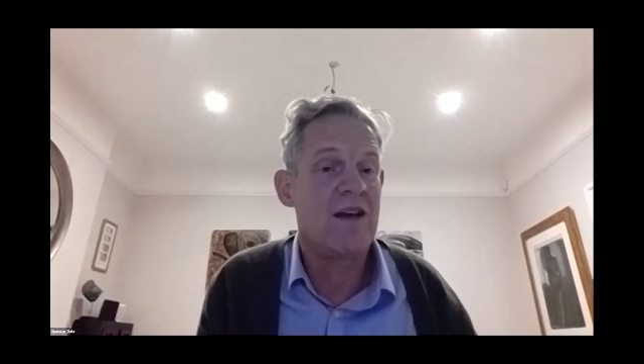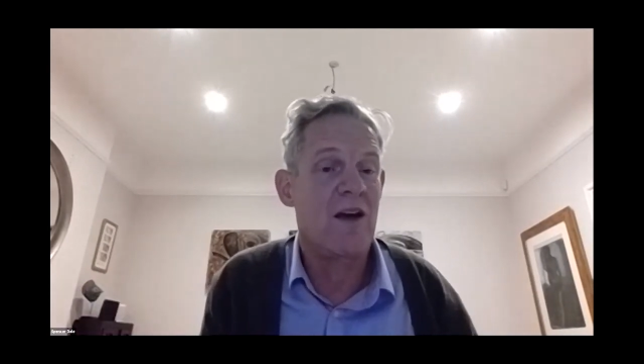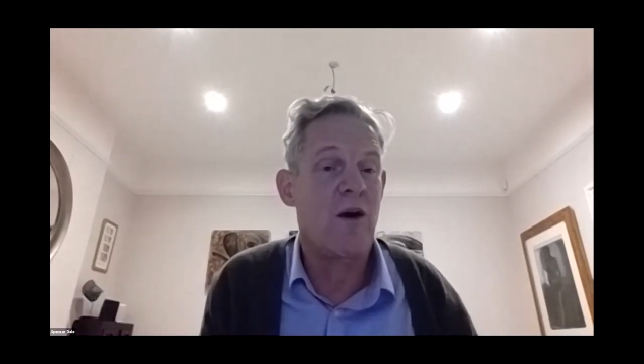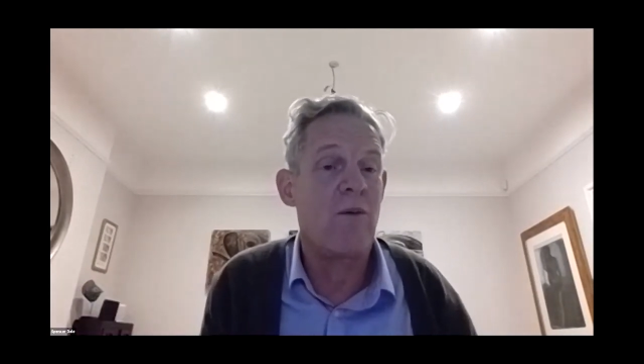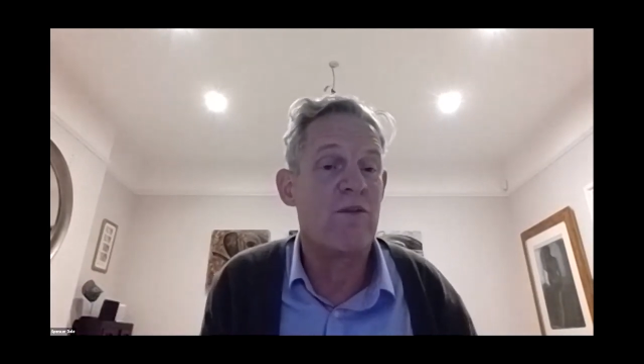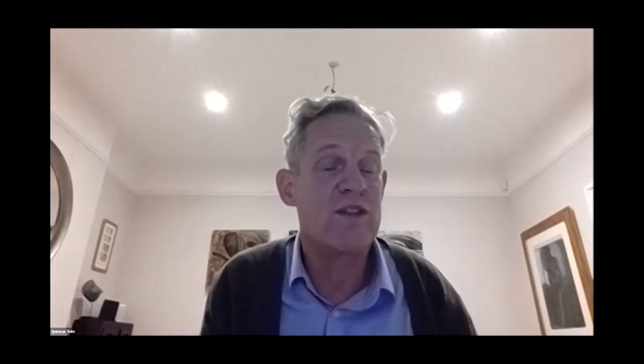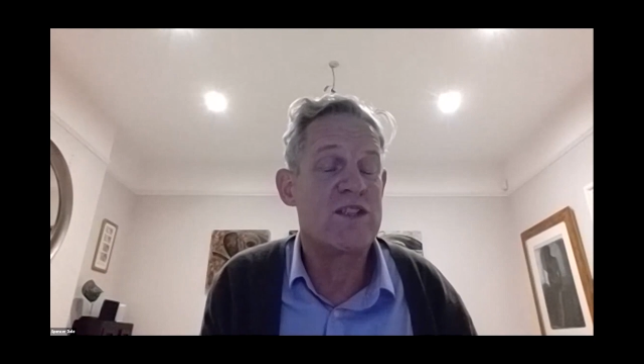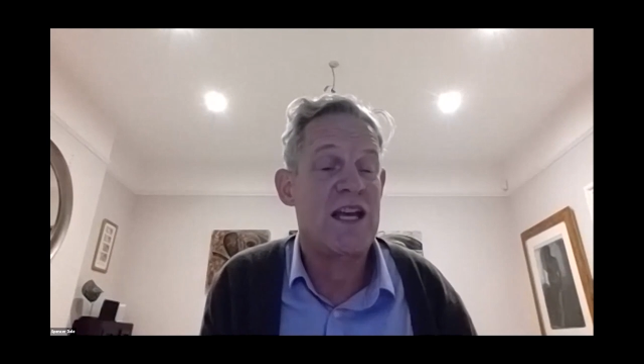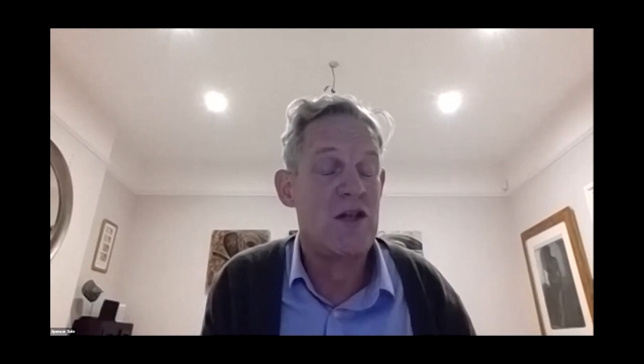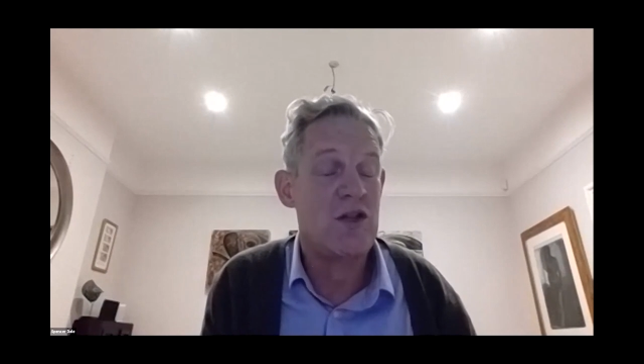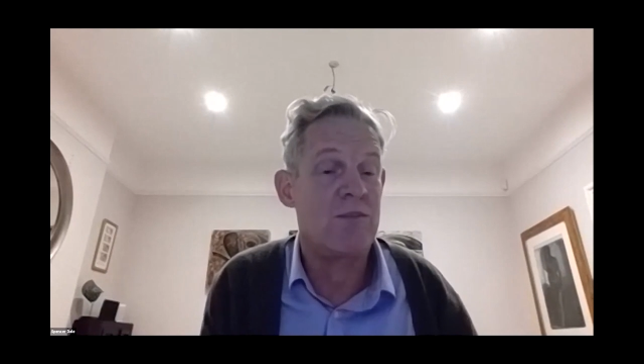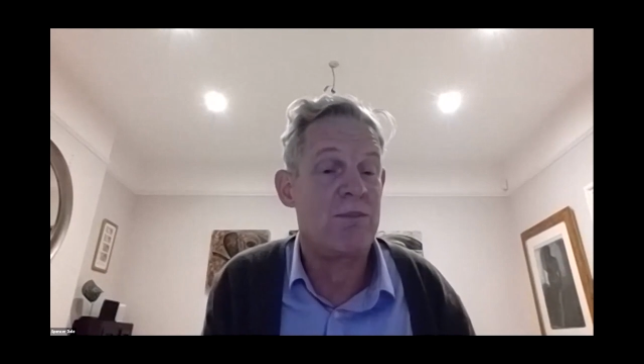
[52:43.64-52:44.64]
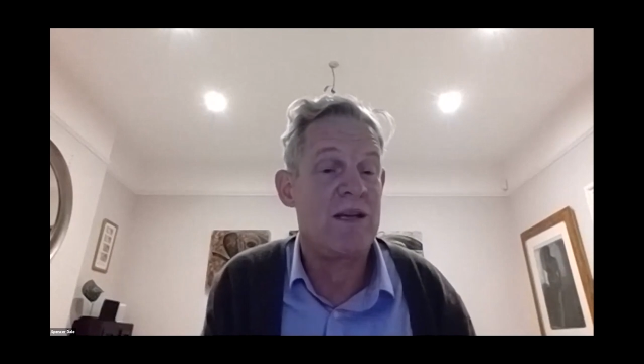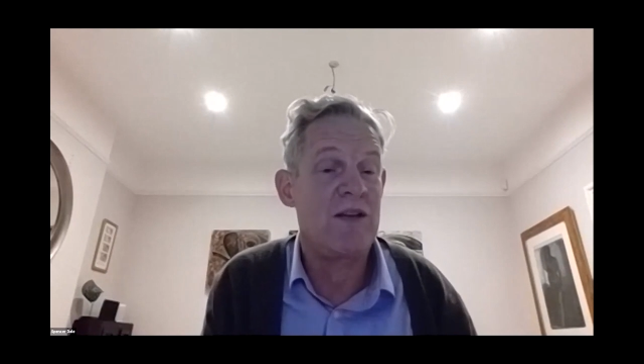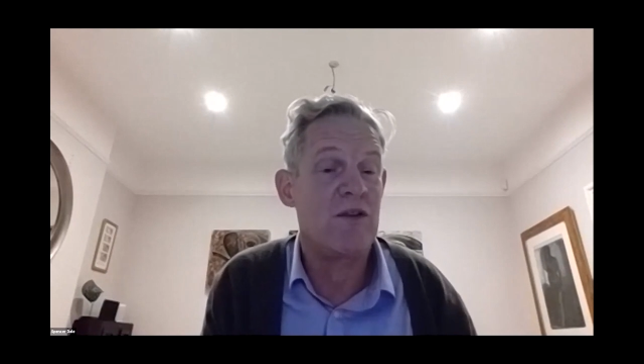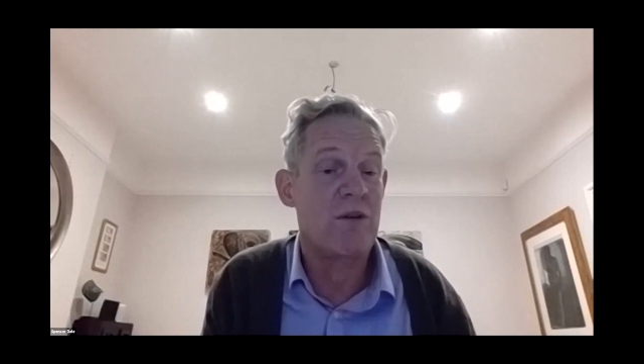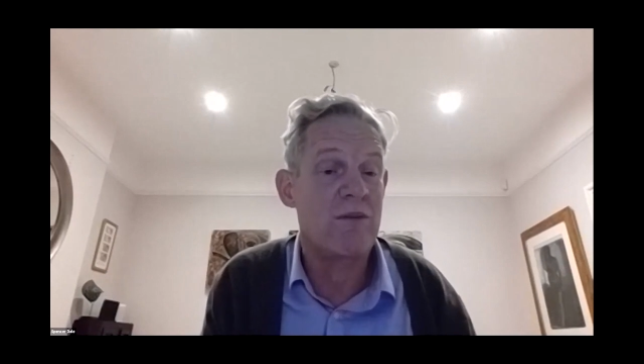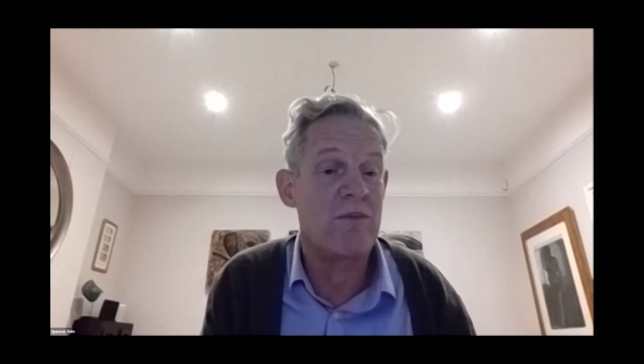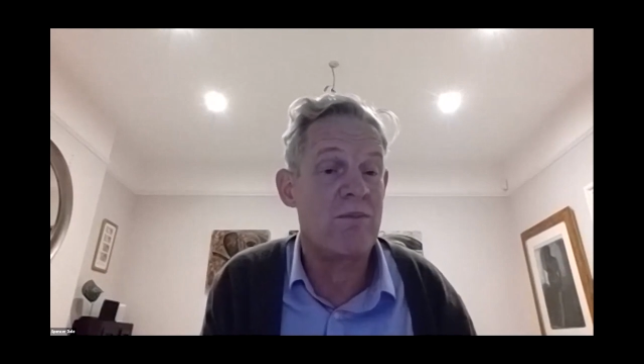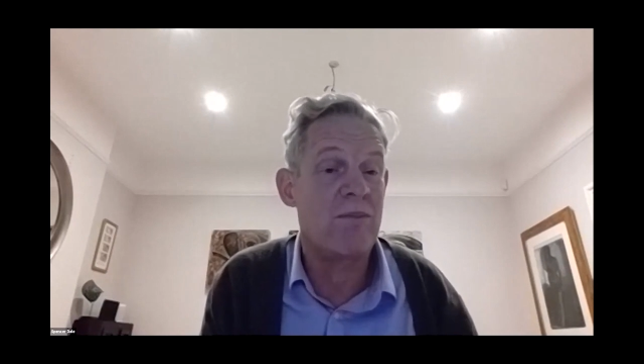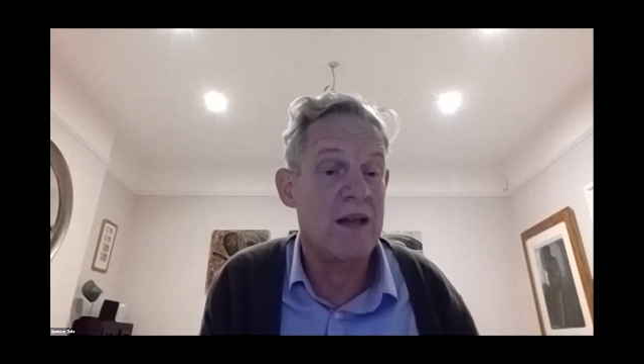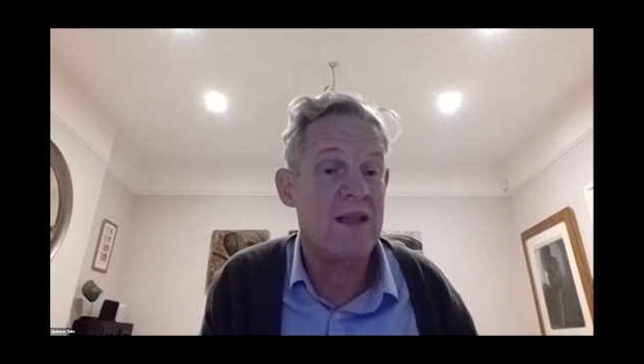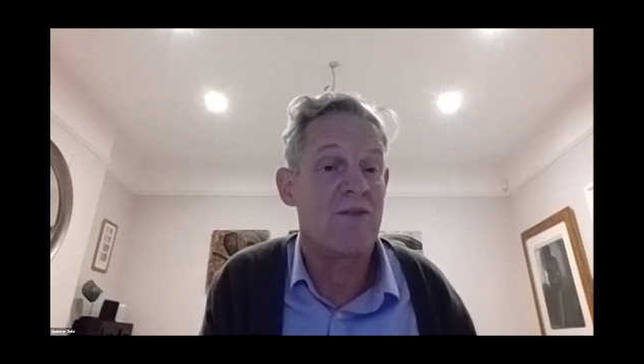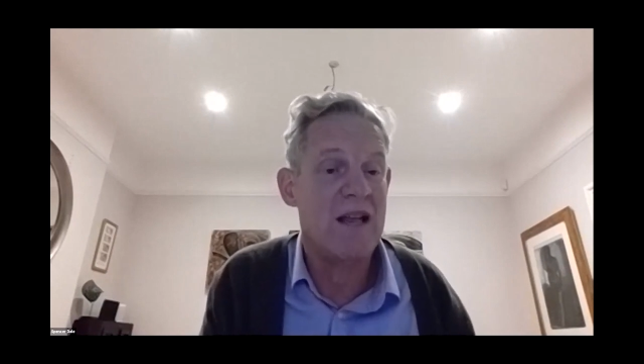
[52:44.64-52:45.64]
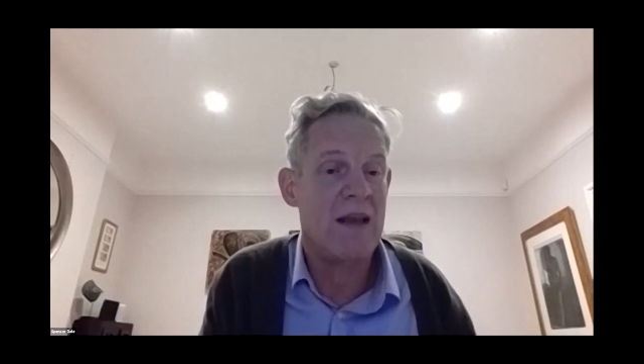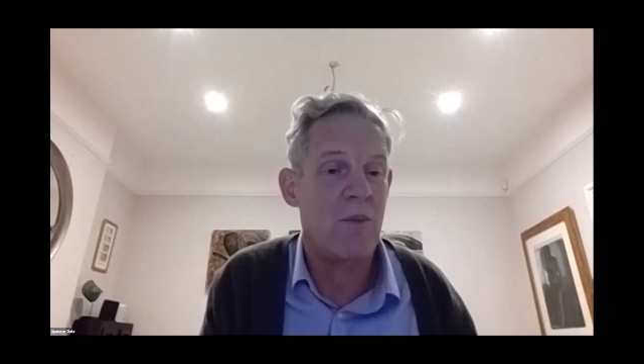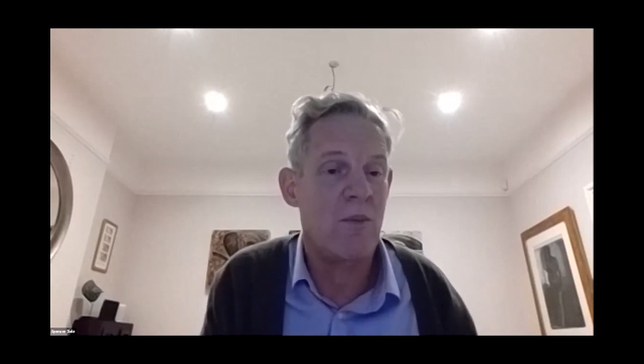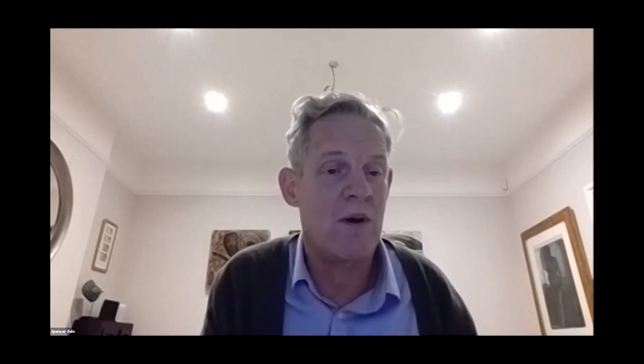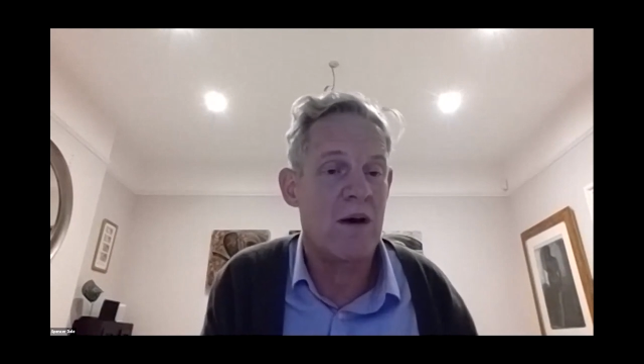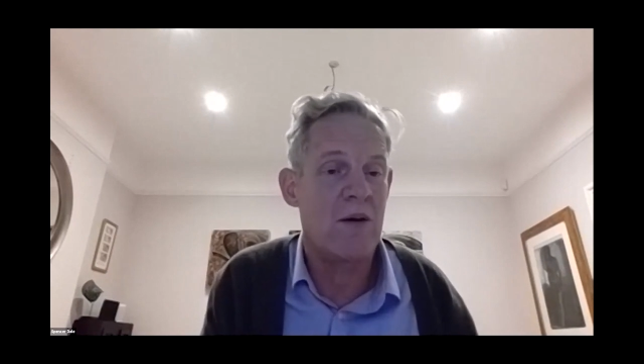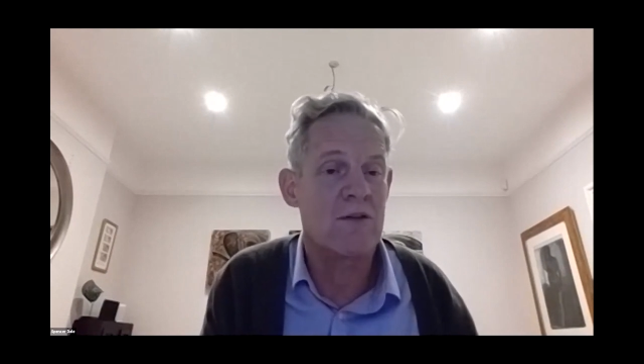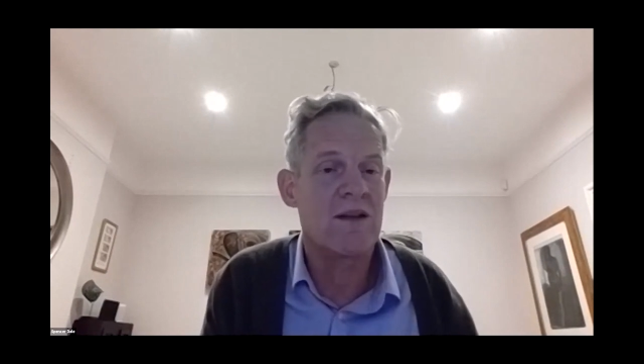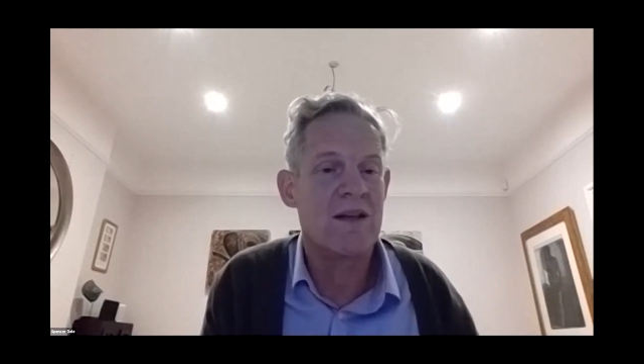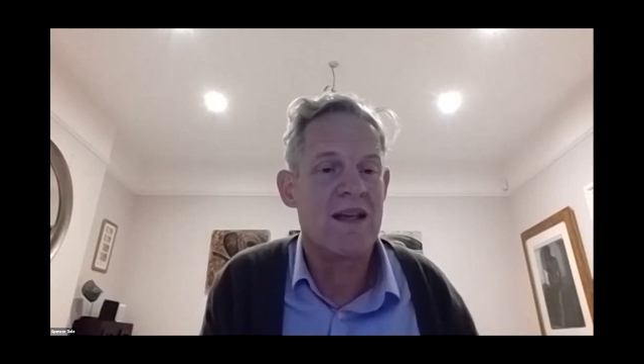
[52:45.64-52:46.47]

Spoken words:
and conversation is being driven by the developed world.